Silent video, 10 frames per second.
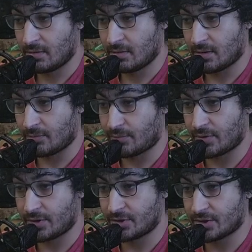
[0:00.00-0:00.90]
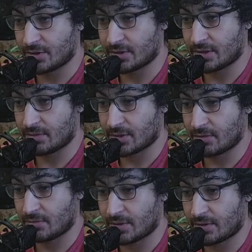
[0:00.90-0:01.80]
I'm pretty sure this game is going
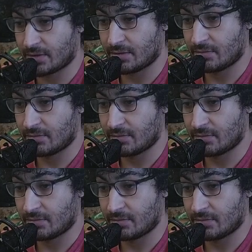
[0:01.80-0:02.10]
to be great.